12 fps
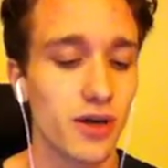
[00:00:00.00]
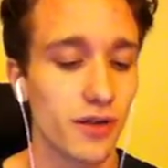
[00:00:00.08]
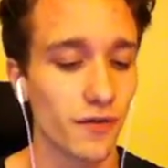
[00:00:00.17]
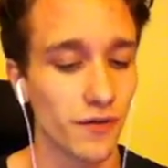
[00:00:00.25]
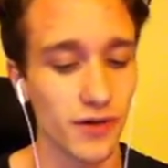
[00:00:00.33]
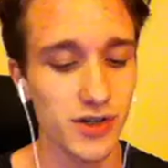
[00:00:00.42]

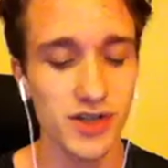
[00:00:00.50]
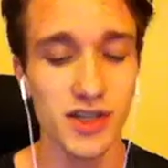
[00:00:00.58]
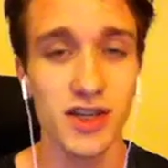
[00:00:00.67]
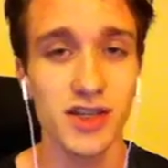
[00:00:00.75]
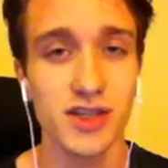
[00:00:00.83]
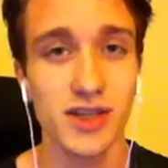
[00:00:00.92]
The first
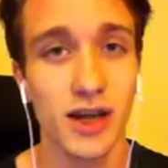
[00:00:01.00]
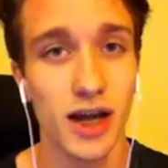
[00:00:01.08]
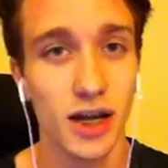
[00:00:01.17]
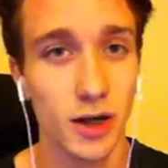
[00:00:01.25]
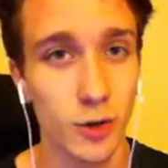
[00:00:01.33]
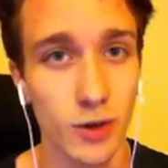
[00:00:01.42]
is
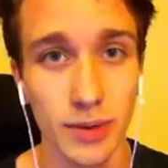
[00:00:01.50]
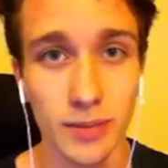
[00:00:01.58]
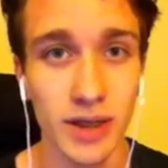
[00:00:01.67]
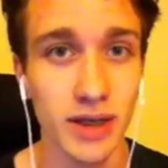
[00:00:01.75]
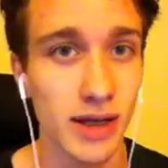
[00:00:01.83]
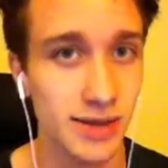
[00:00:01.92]

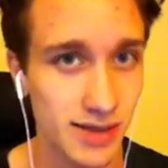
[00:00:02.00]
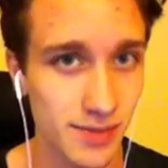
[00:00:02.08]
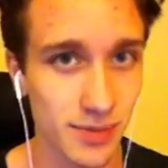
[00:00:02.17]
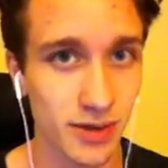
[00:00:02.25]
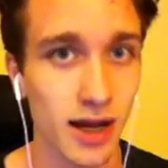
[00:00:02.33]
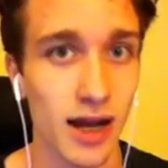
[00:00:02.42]
equipment and
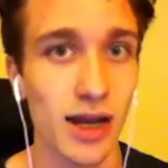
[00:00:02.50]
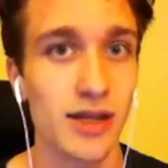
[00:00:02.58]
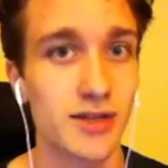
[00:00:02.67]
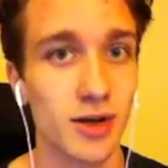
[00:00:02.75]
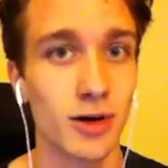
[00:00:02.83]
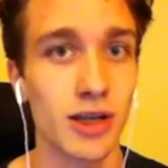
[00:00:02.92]

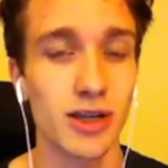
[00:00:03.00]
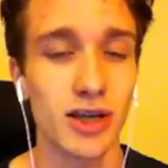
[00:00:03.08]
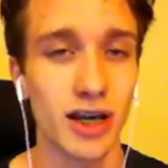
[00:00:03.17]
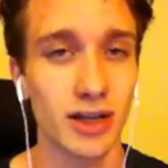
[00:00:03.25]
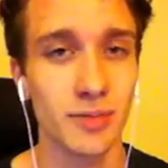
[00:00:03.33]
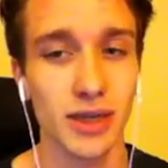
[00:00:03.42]
supplies, all right? You
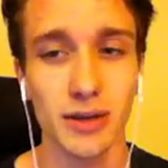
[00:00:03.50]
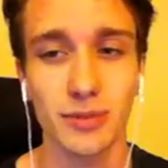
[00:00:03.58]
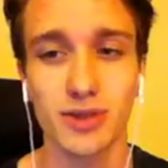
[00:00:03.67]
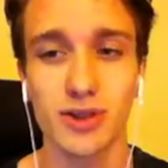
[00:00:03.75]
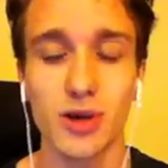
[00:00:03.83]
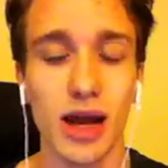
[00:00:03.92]
got to be
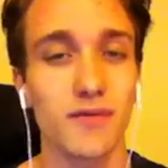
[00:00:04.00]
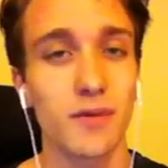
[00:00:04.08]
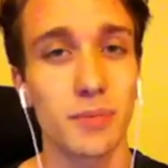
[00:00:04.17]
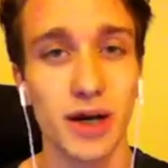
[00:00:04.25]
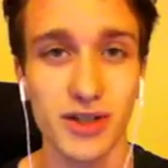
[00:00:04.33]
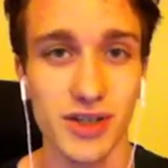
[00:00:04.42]
able to have a
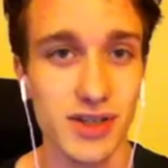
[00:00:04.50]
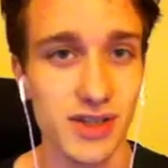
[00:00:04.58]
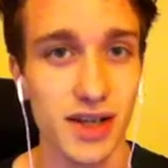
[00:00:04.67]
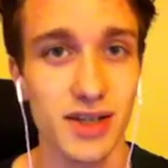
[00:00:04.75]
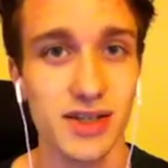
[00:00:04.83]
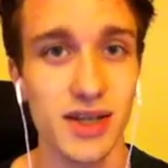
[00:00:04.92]
budget
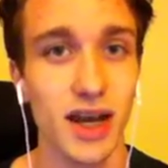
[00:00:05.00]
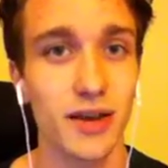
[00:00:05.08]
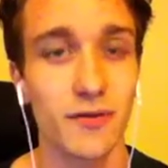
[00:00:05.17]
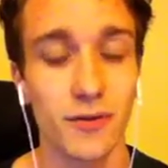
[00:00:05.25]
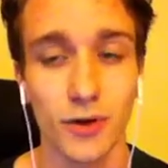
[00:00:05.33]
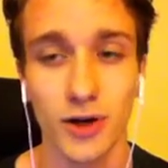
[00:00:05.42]
set
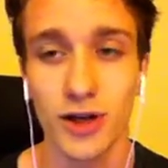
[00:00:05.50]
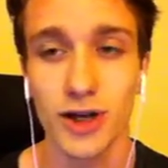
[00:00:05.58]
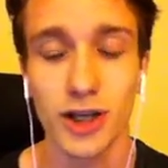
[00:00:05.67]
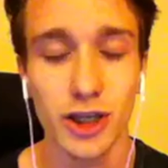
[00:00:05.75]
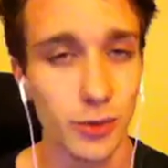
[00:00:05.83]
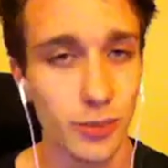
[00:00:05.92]
aside for,
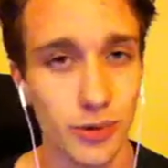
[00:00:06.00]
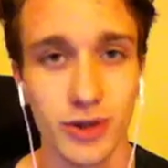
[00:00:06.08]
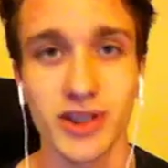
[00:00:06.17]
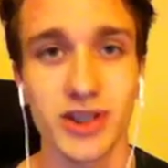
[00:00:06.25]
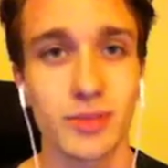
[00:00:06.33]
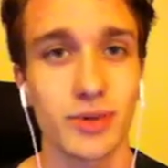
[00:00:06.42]

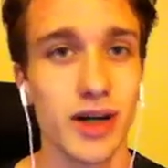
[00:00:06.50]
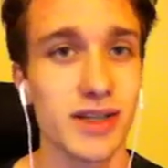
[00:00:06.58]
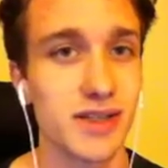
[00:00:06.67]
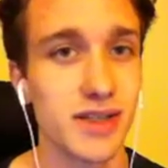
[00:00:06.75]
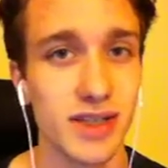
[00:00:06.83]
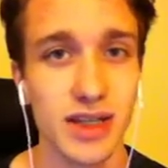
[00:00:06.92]
printing
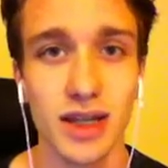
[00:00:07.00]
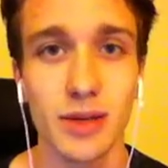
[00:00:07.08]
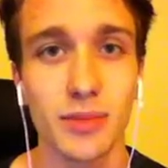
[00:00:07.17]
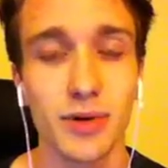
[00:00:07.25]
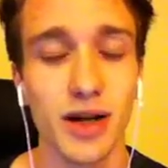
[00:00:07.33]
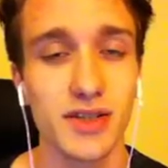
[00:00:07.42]
presses,
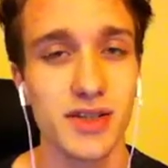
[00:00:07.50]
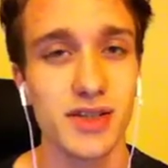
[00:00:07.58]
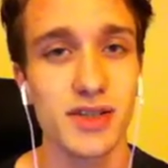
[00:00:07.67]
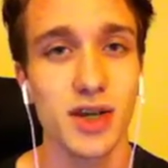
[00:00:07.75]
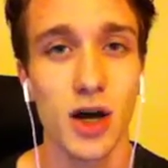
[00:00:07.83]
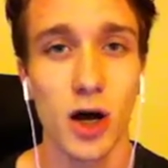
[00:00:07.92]
heating
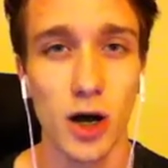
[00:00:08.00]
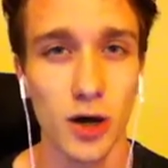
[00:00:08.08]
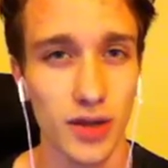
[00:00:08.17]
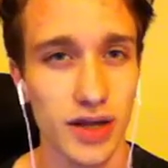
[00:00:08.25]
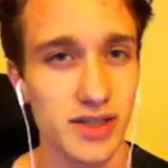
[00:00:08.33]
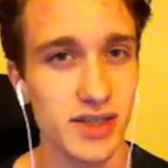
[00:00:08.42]
presses,
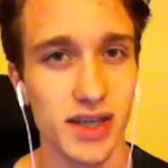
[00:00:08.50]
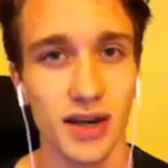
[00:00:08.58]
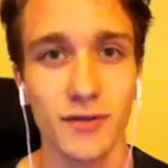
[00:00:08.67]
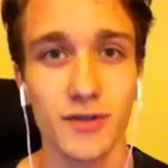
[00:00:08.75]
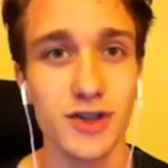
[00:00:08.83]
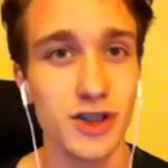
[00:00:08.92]
all that
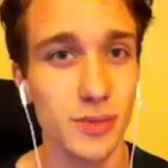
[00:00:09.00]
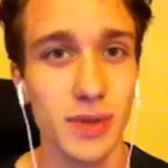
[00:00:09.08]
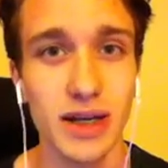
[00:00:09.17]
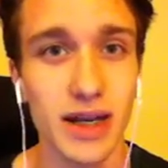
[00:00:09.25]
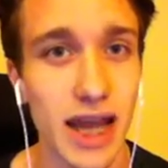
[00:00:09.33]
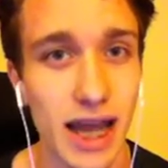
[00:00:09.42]
stuff,
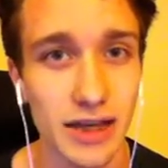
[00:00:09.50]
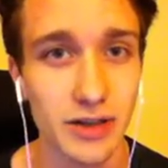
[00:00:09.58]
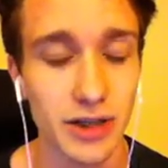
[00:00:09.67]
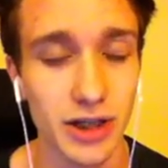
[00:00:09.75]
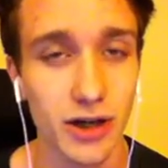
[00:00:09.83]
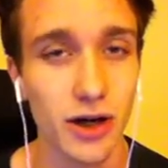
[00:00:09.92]
shipping and
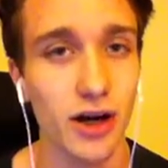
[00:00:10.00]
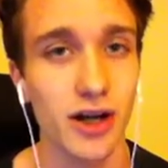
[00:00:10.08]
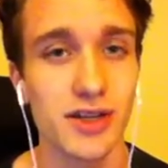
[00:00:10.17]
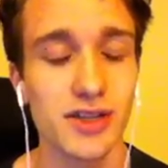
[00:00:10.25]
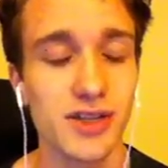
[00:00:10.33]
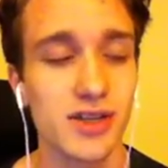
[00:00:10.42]
handling
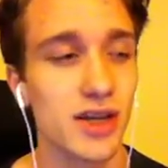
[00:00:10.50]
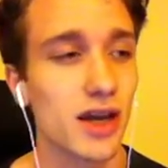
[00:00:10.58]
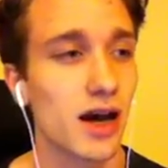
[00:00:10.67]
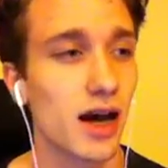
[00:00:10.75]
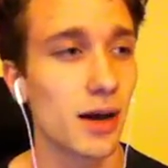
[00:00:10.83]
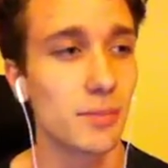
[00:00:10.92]
costs,
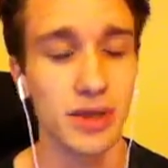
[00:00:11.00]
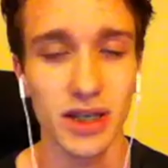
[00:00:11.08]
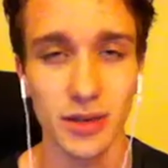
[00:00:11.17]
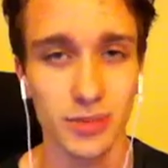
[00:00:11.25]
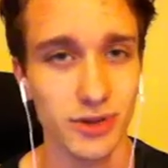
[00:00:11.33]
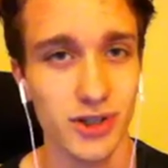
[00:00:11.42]

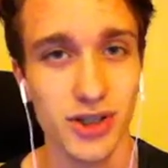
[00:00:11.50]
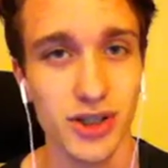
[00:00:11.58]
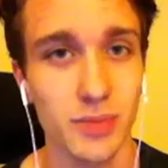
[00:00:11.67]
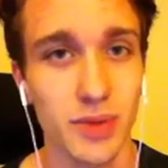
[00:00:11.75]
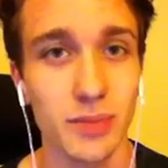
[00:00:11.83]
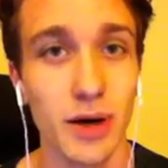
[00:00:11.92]
being able to
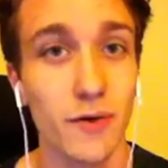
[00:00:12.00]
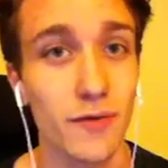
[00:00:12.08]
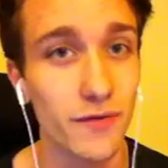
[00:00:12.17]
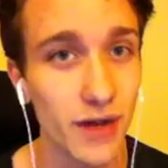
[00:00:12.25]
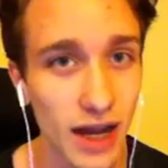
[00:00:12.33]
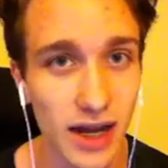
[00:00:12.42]
ship them out
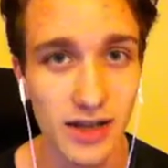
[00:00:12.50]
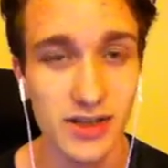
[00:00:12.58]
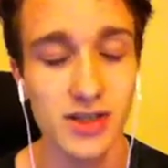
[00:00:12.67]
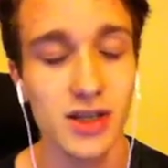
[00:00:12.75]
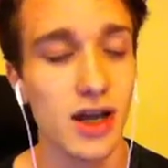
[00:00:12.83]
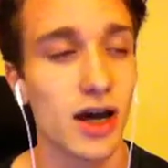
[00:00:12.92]

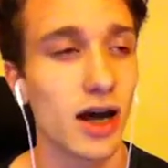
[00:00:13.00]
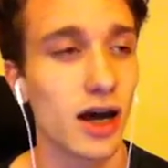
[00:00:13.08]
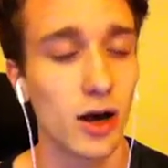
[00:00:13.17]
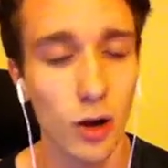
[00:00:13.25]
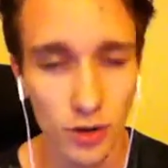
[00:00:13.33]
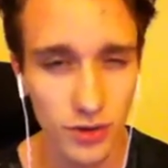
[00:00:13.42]
fast,
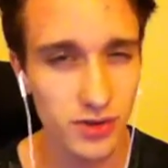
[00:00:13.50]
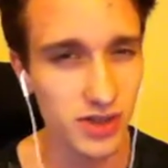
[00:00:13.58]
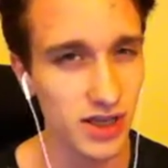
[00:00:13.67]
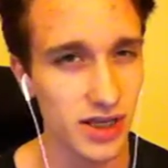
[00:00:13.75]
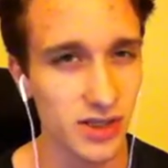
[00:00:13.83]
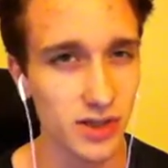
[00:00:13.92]
all
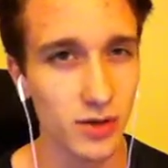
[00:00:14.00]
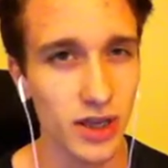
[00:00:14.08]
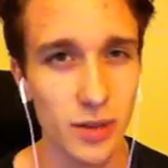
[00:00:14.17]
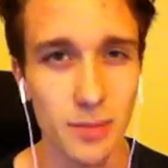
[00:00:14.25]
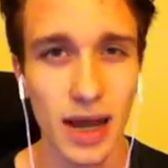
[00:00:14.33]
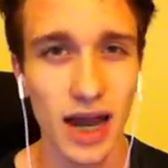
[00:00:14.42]
those things.
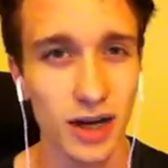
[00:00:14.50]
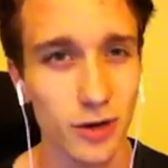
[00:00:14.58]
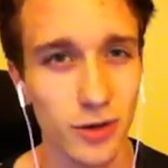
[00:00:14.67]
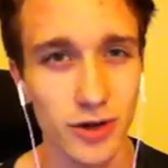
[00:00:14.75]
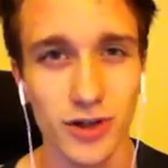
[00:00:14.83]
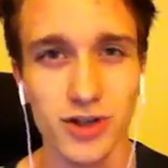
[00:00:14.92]
Okay, back
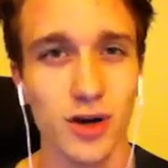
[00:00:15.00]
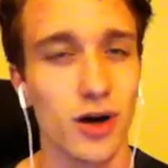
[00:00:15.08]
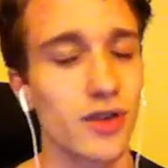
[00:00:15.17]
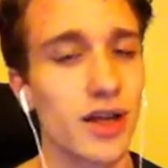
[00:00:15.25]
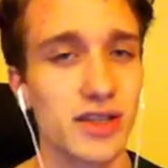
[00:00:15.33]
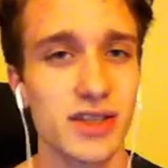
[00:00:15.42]
orders,
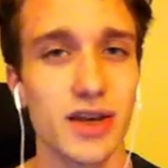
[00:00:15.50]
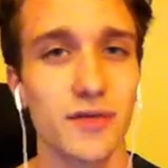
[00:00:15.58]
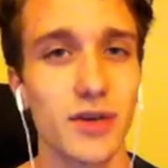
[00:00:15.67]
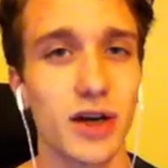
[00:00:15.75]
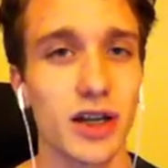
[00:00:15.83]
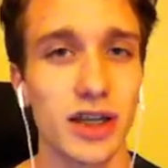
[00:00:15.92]
all that
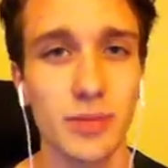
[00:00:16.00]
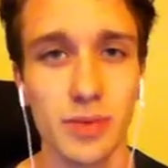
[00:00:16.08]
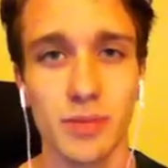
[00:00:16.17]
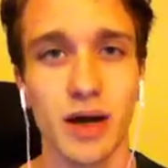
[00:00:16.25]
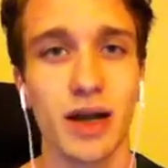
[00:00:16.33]
stuff you got to keep in